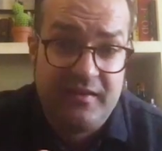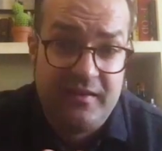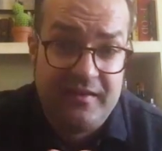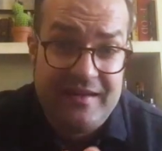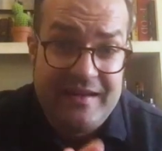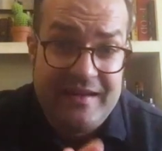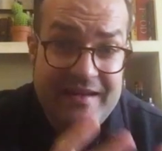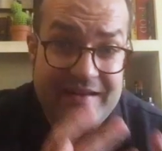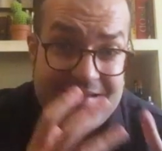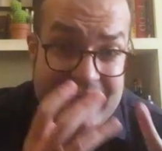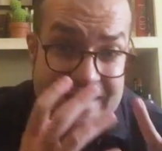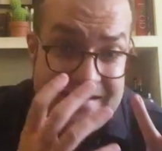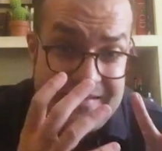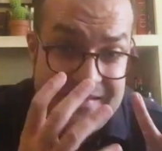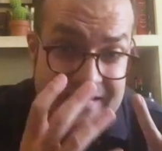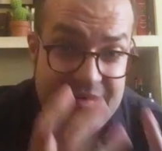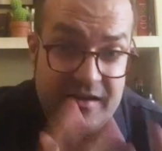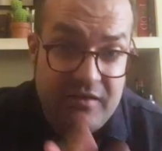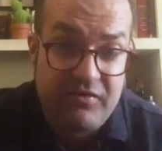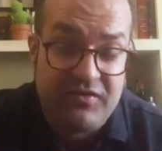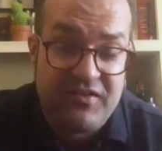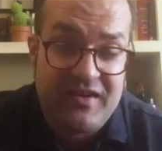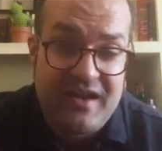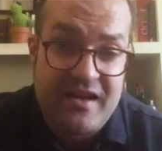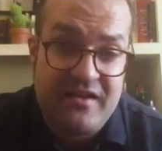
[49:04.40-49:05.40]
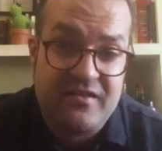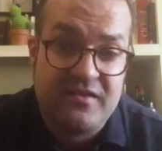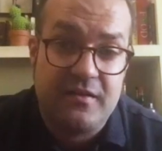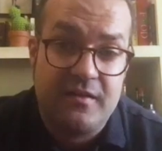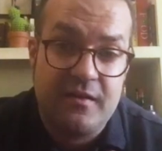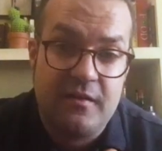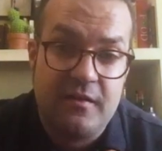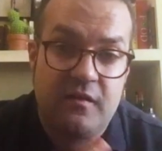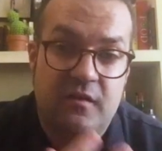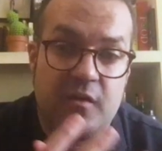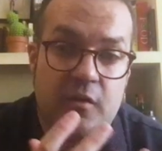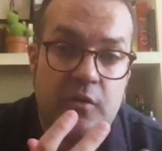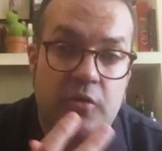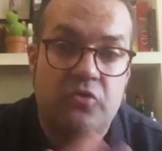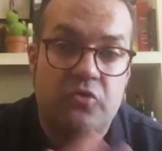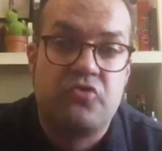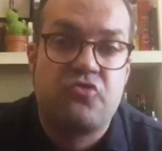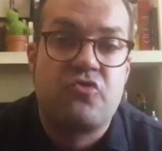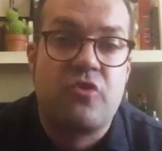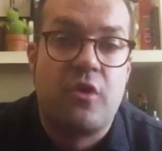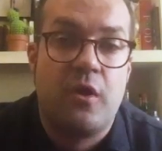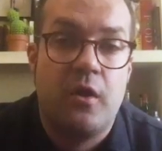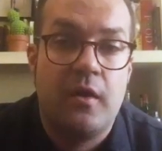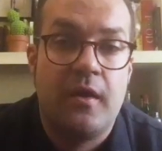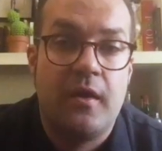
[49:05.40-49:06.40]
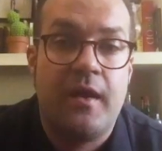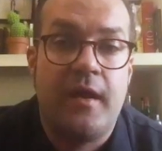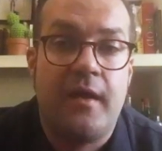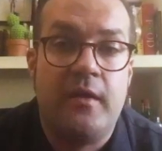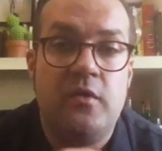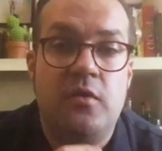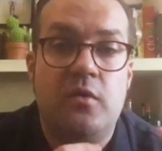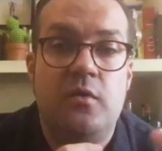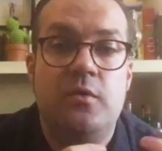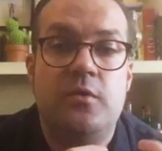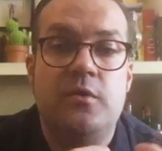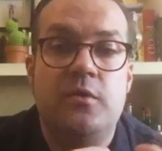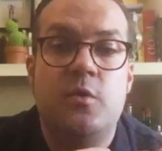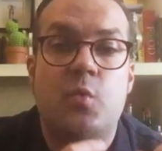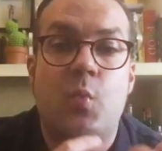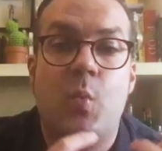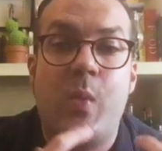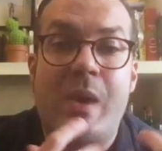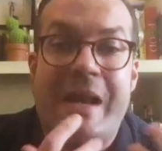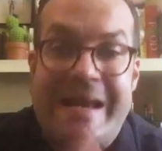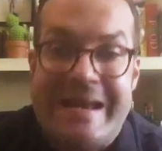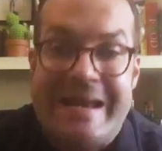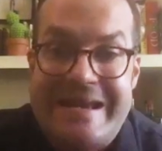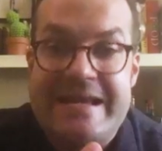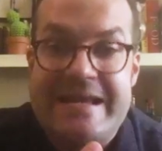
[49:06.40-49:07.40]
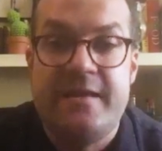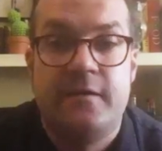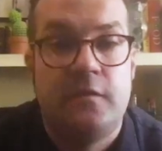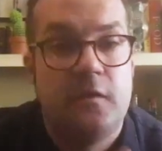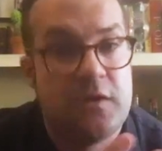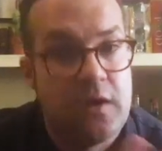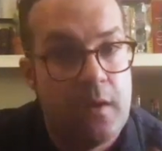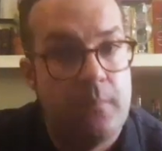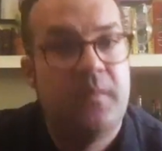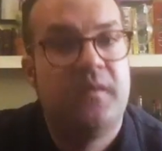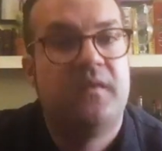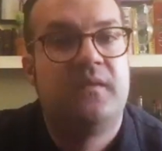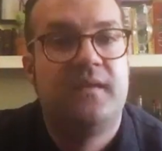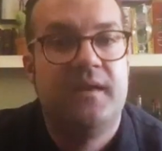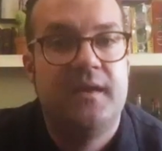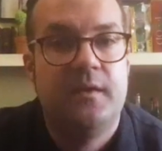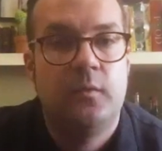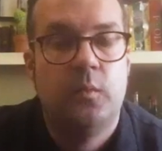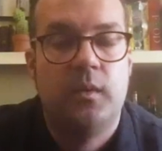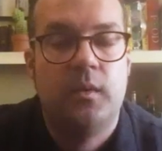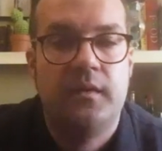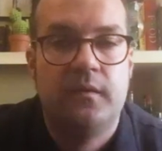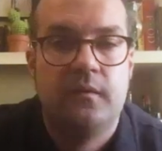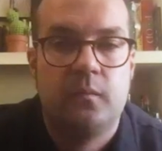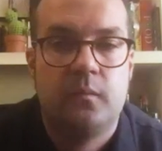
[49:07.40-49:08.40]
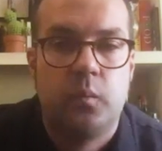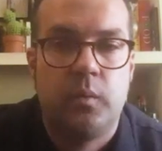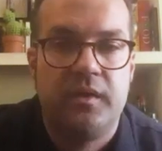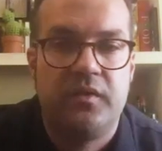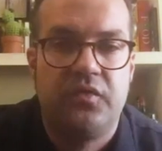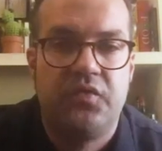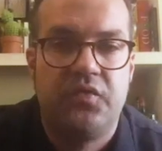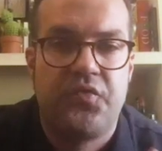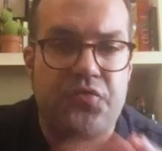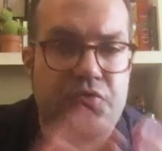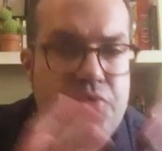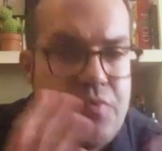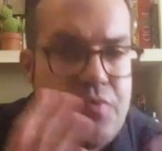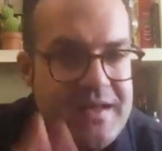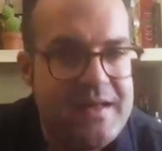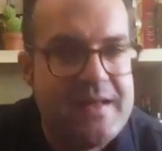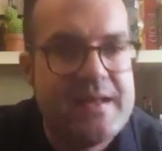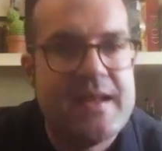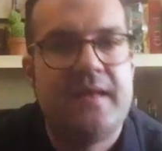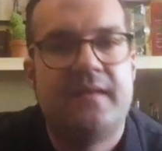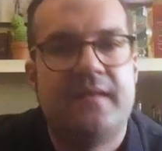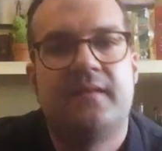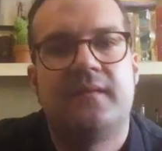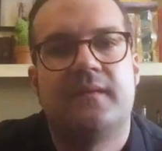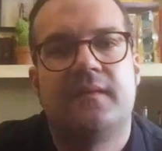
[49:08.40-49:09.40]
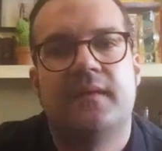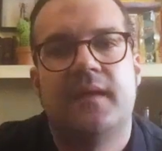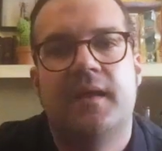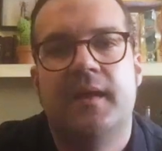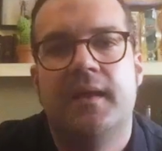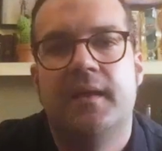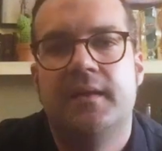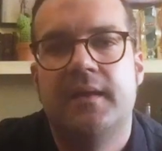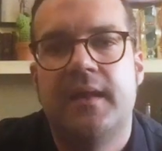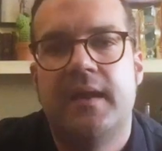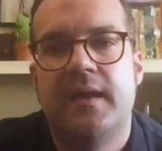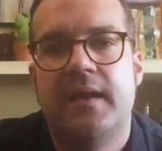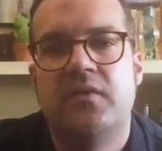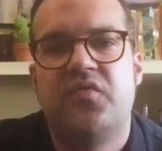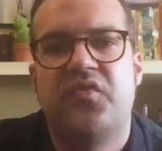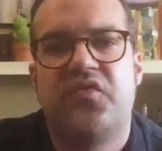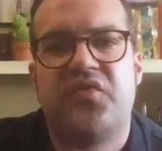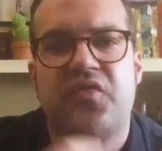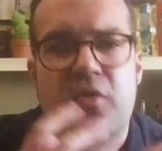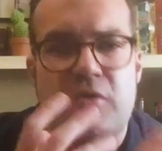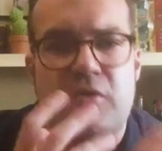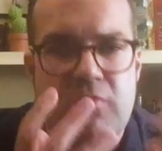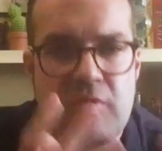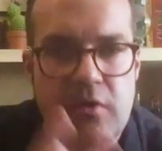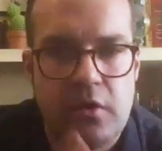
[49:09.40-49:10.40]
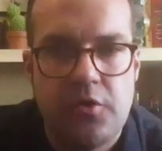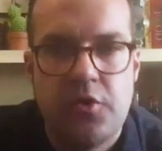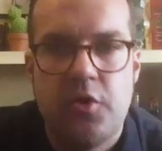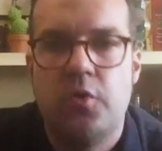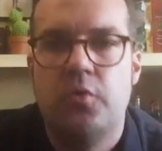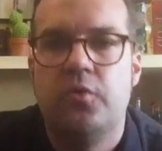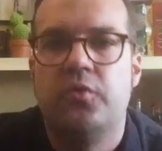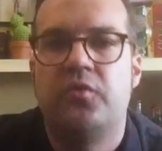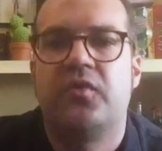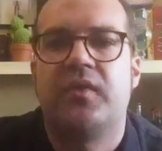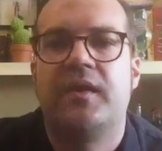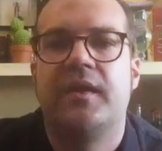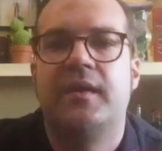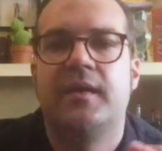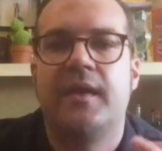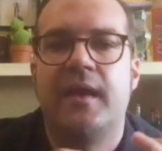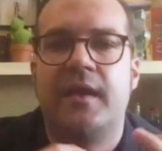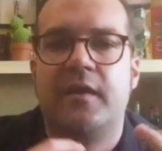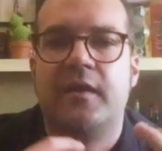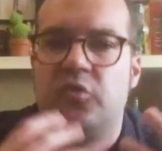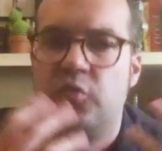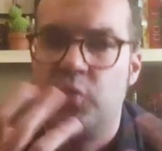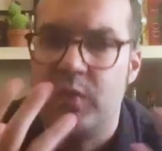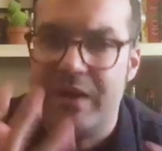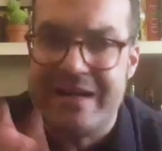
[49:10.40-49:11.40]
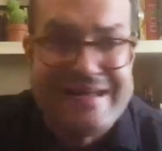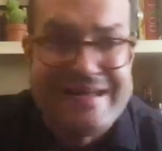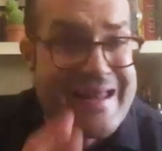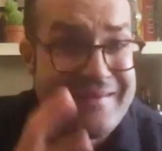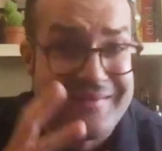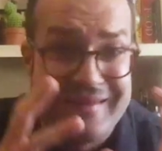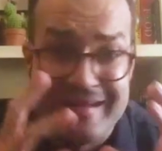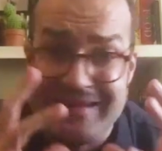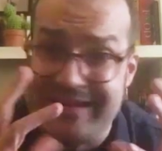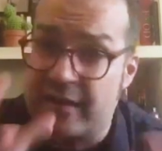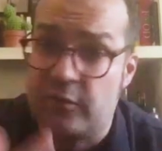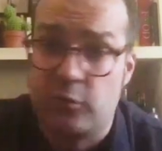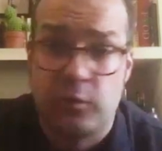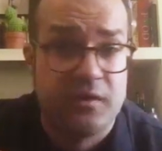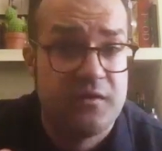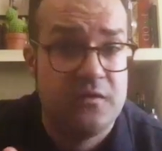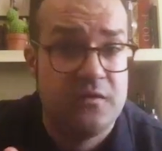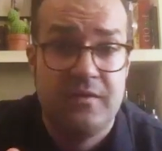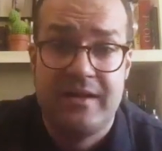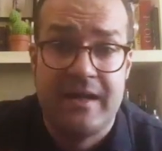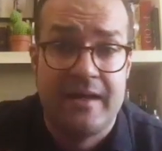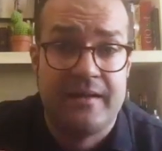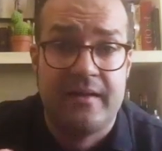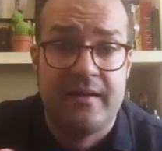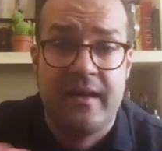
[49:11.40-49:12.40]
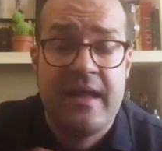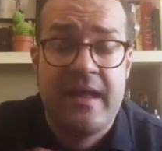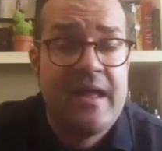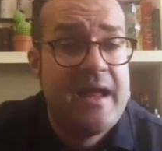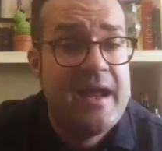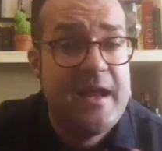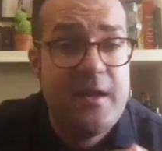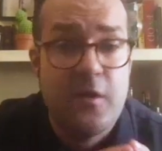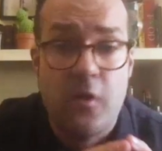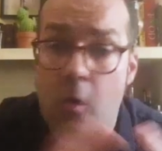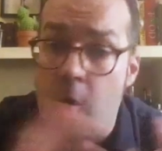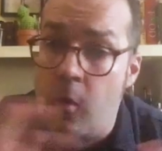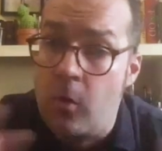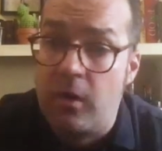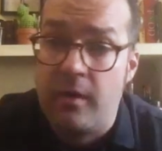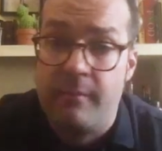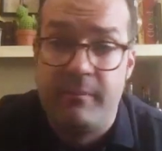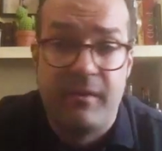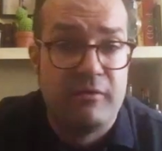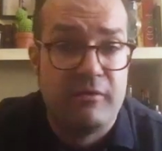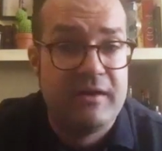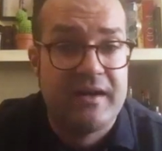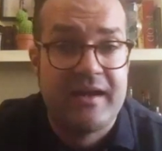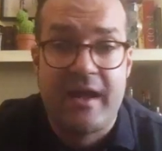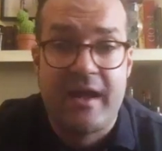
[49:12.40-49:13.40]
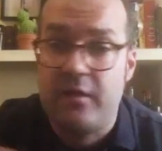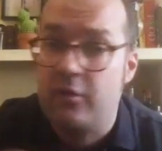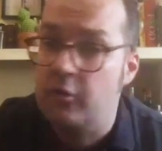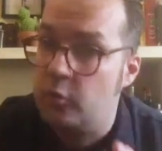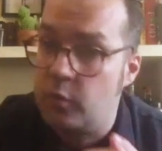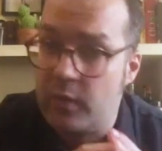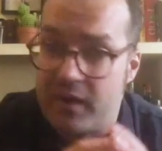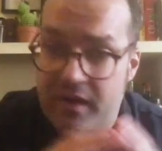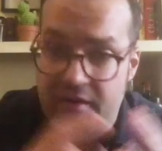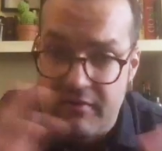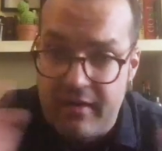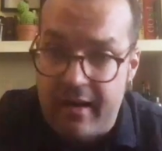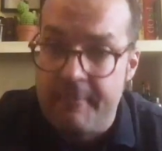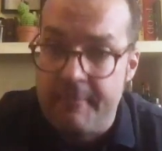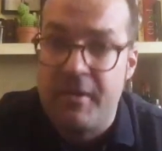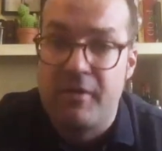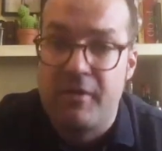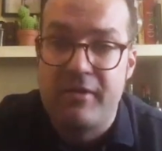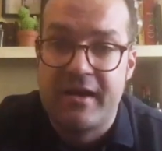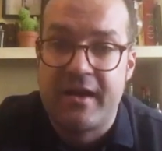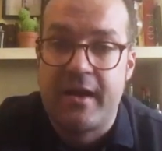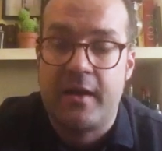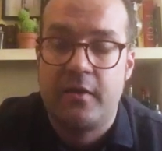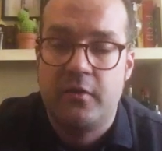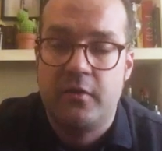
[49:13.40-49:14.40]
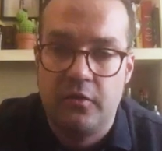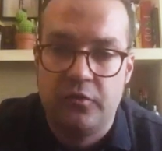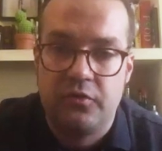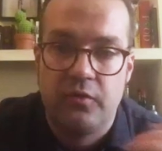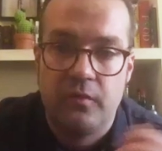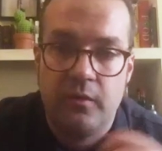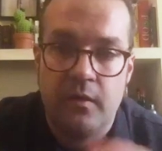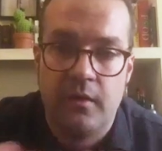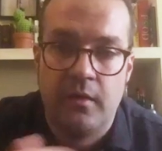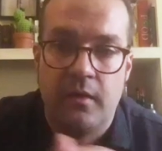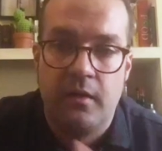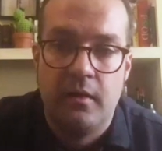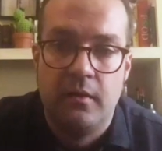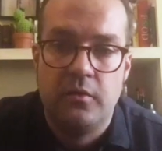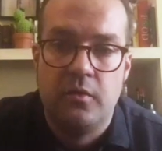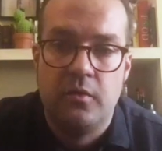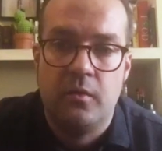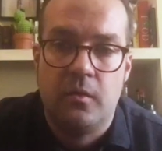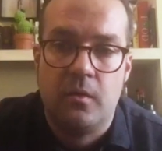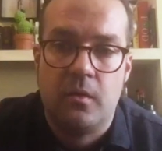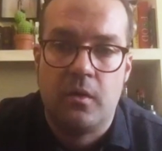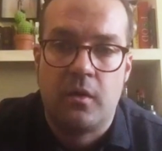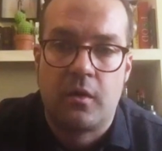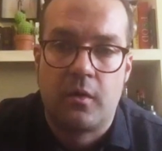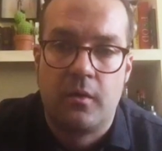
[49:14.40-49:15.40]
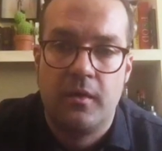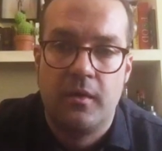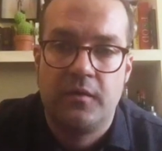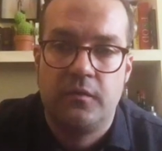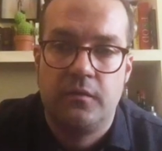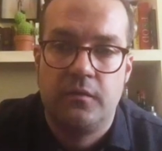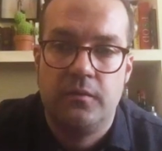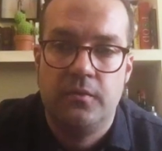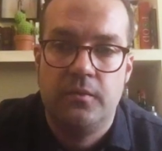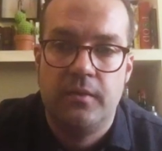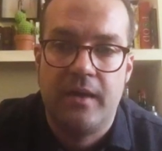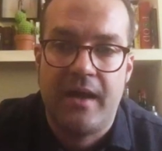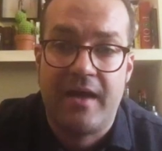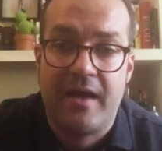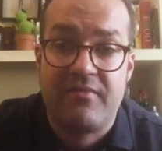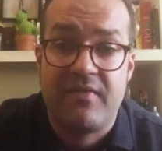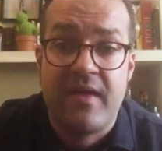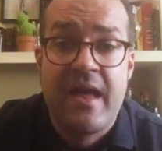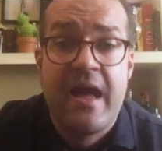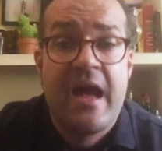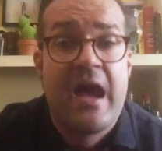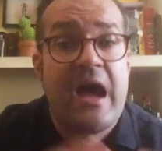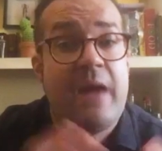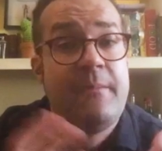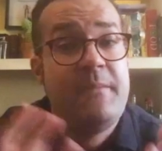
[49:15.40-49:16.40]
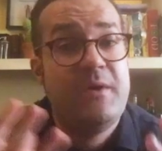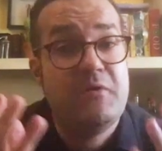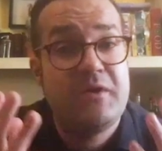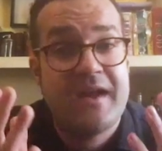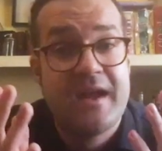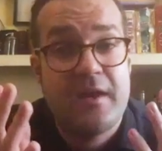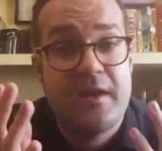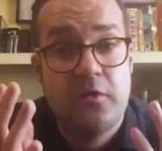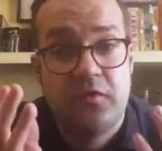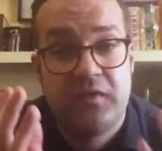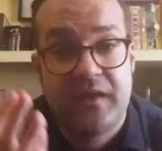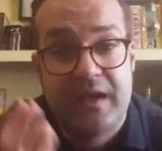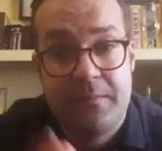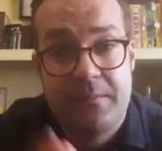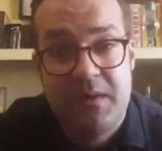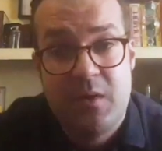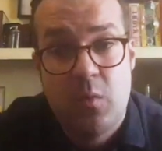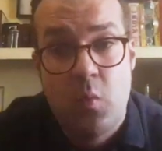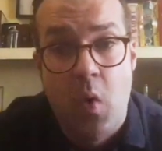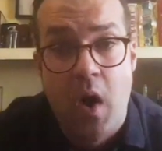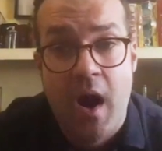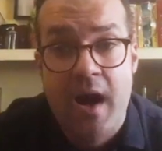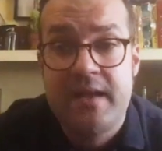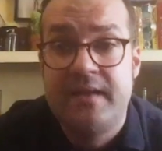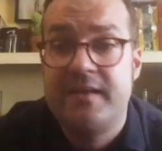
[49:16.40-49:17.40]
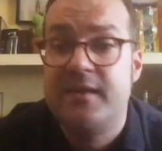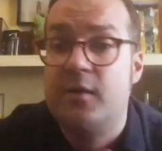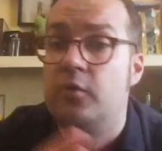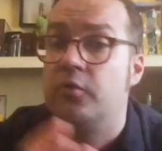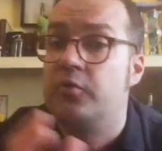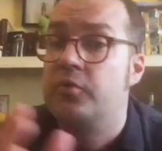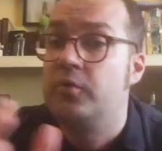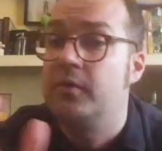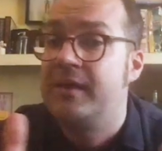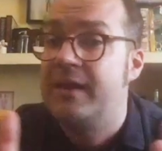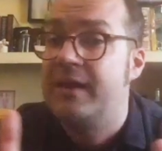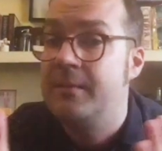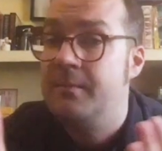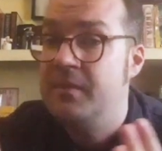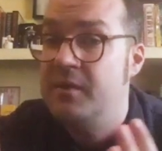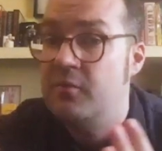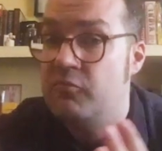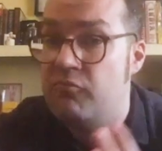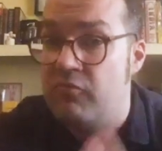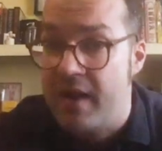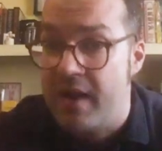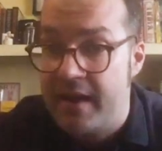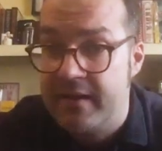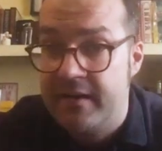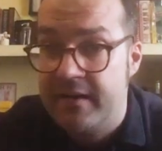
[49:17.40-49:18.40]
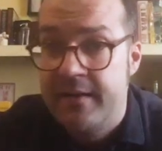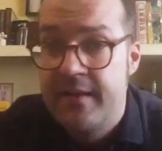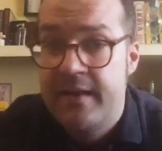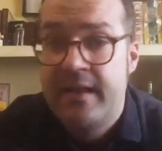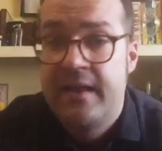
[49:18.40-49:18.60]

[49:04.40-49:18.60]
the intensity of gentian is so strong, you, you will need to compensate with, with fruitiness and, and floral notes and, and sweetness. And that's what you get in all Americanos, whatever Americanos uh, you are going to have. Americanos can be white, they also can be red.